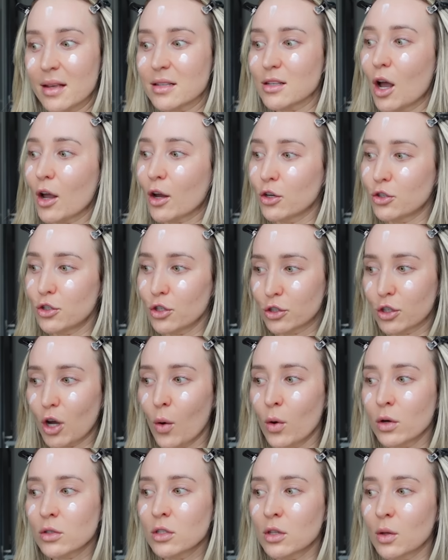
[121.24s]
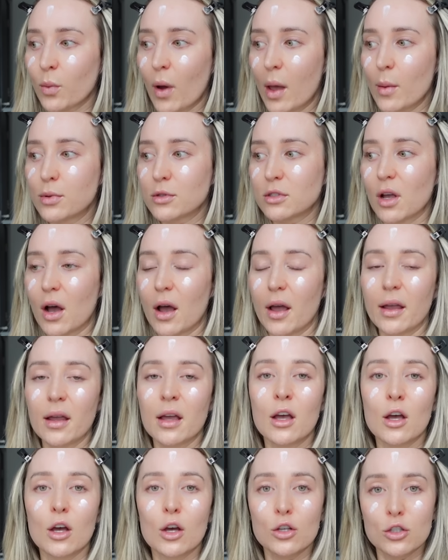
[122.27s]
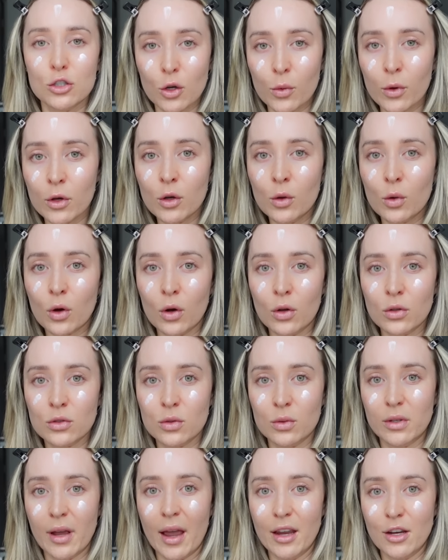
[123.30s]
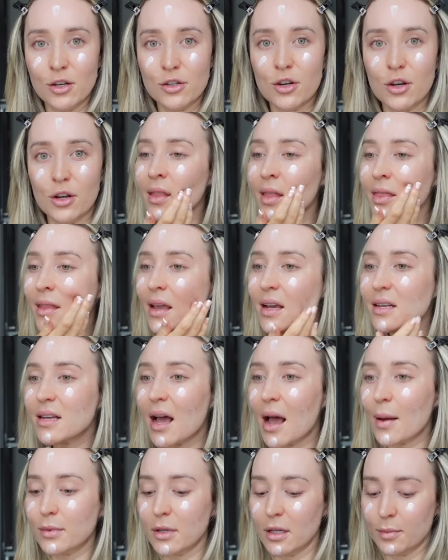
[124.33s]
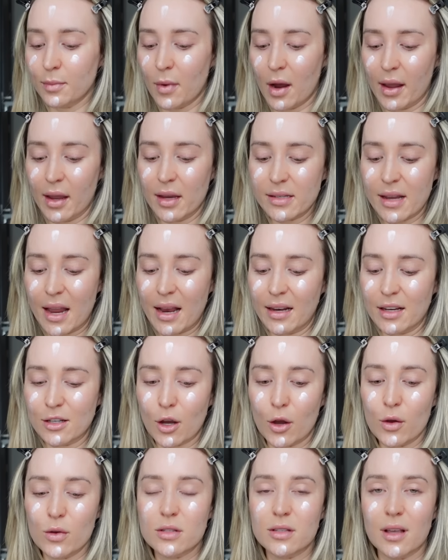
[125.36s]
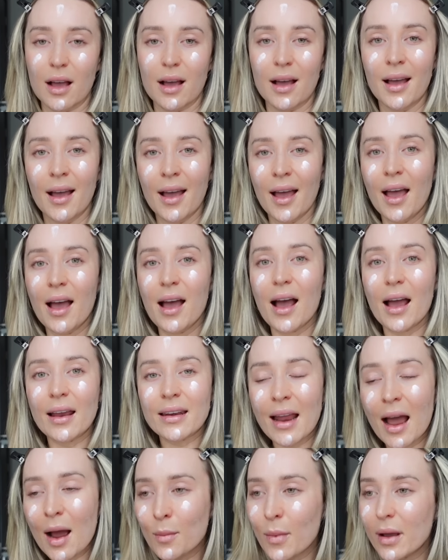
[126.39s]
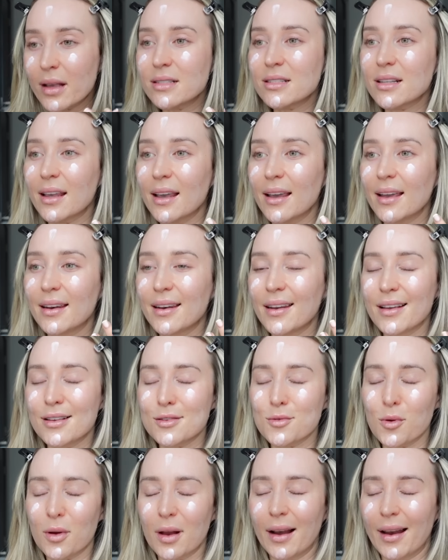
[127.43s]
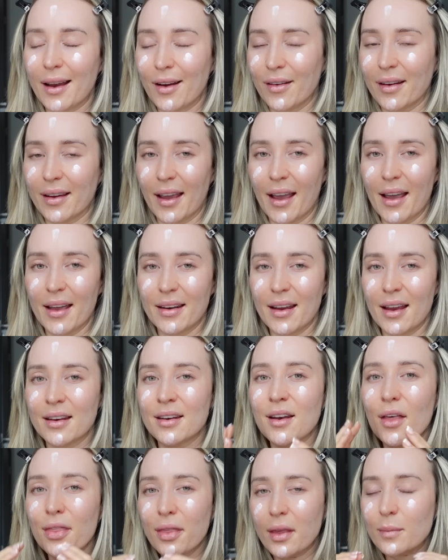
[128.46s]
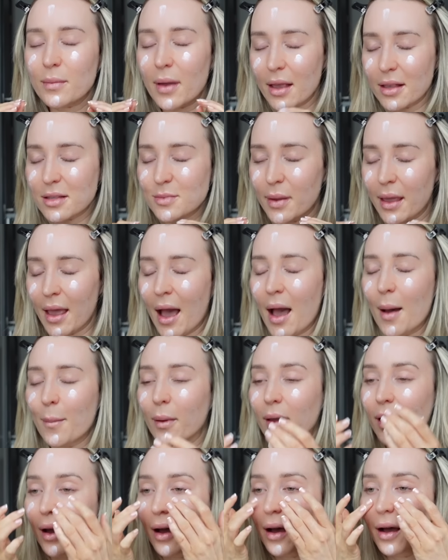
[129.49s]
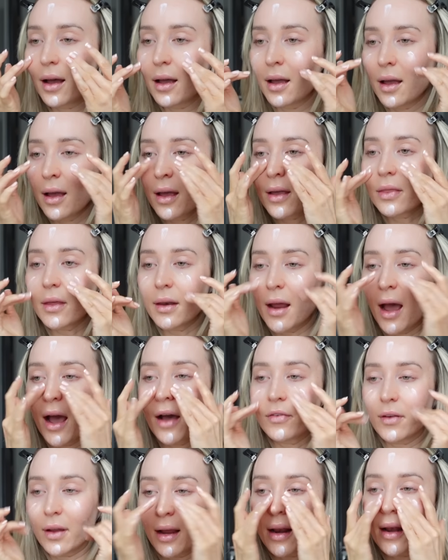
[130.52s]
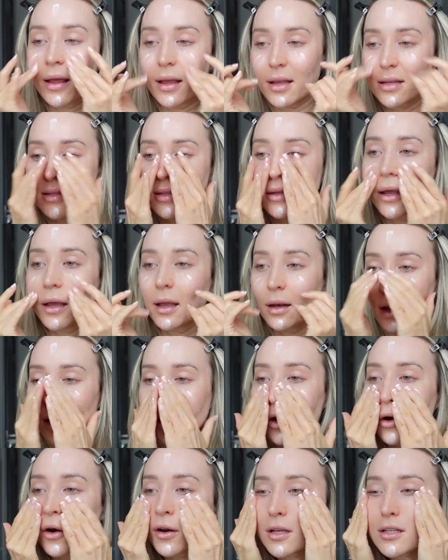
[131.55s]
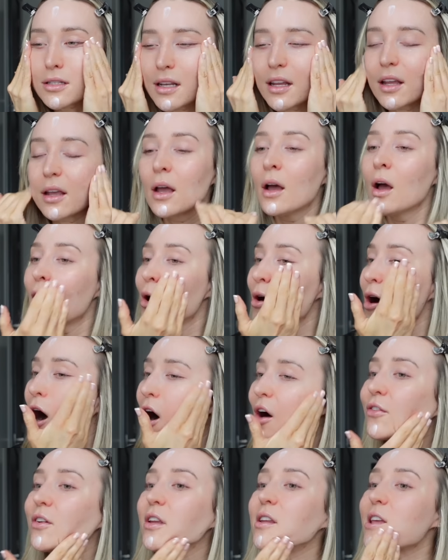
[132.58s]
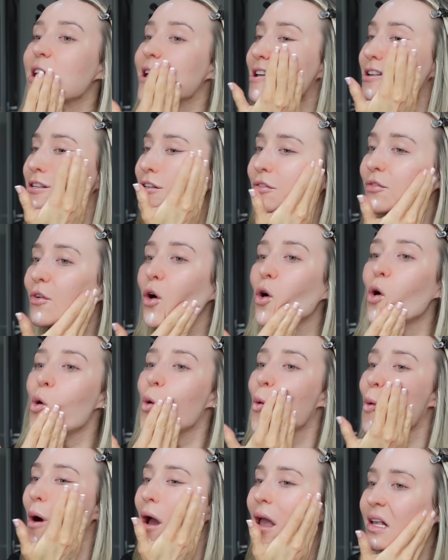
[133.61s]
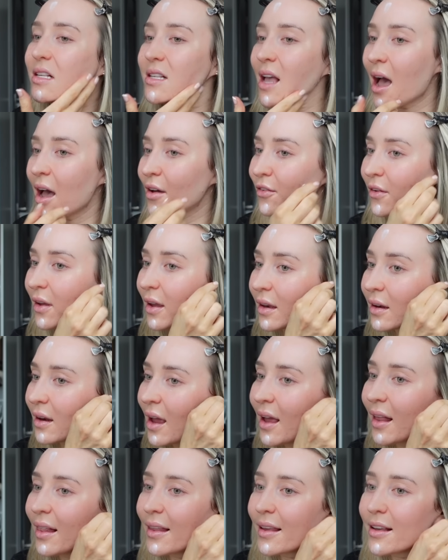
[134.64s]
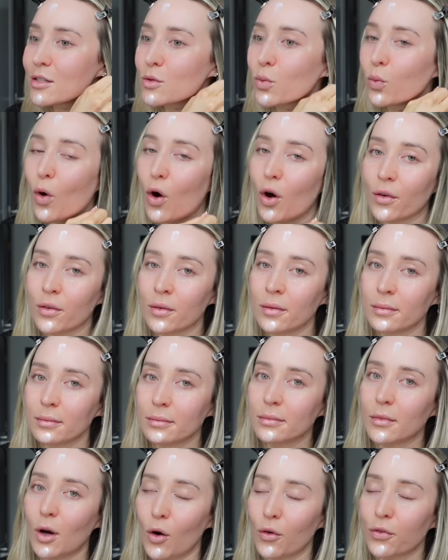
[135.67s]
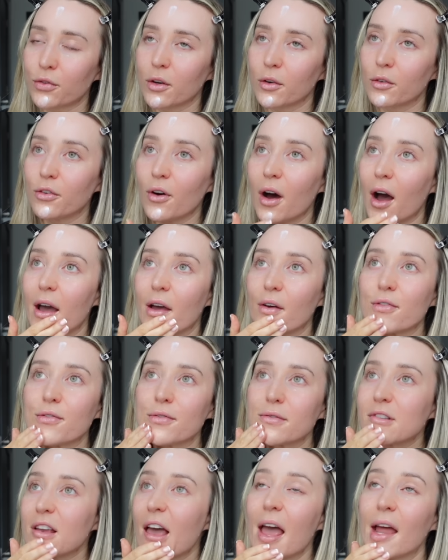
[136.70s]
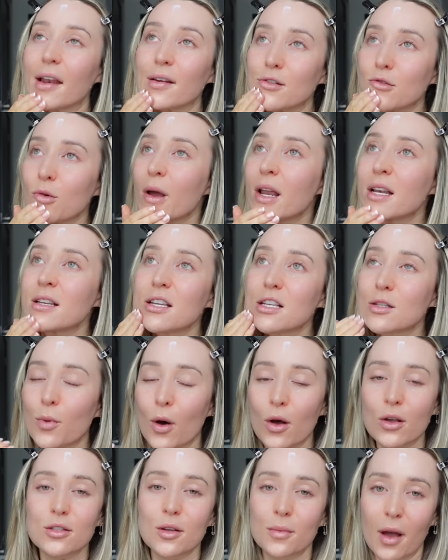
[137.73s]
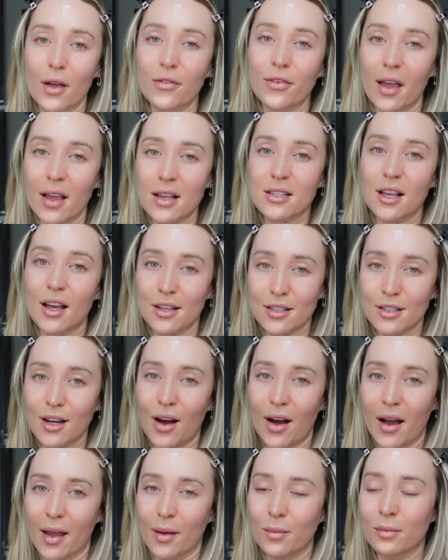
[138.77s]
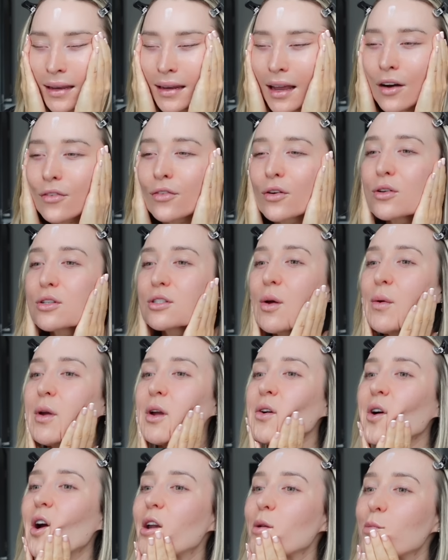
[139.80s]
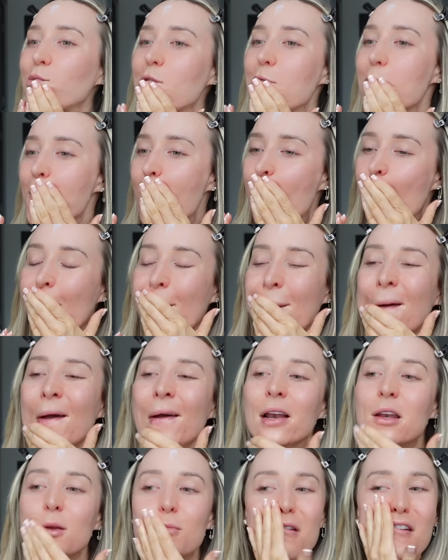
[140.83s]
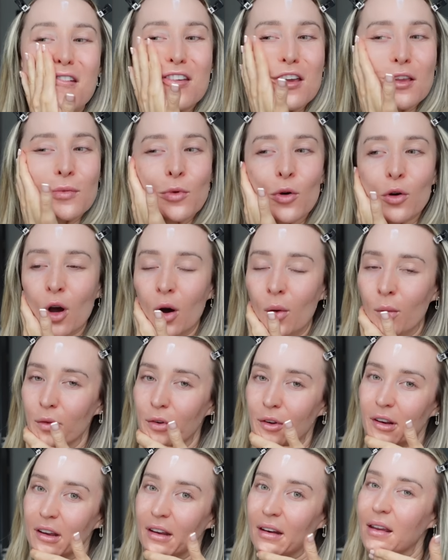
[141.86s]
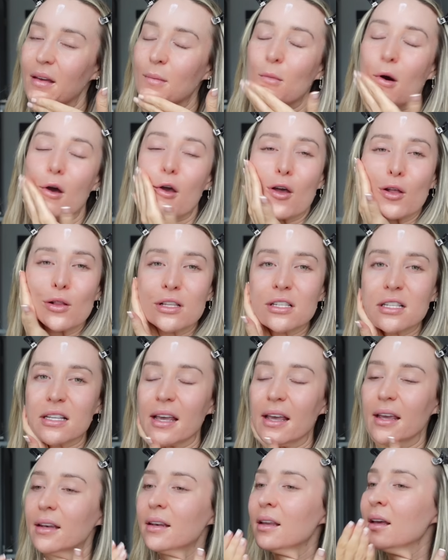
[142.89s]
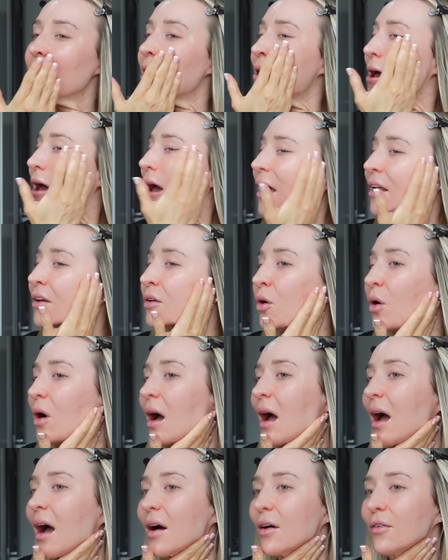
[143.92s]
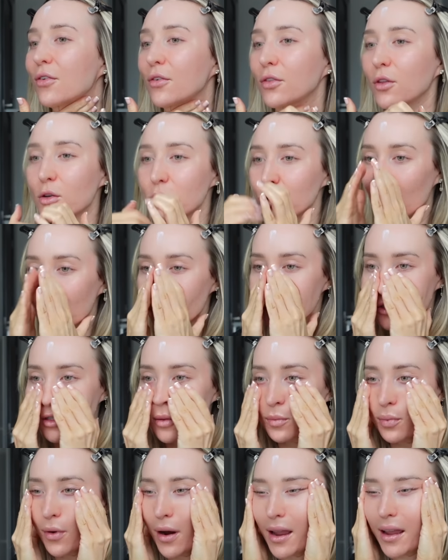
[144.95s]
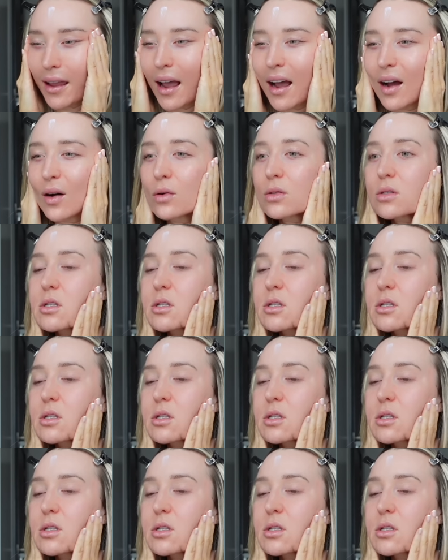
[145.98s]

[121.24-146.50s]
is I could just go onto the website, do a new consultation, and then they adapted my Daily Doser, and now my skin is all clear again, and nothing makes me happier than having clear skin. Like, honestly, after years of always having at least one, often 5, 10, 20 spots on my face at a time, it now feels so incredible to be just more confident in my own skin and not have those constant breakouts.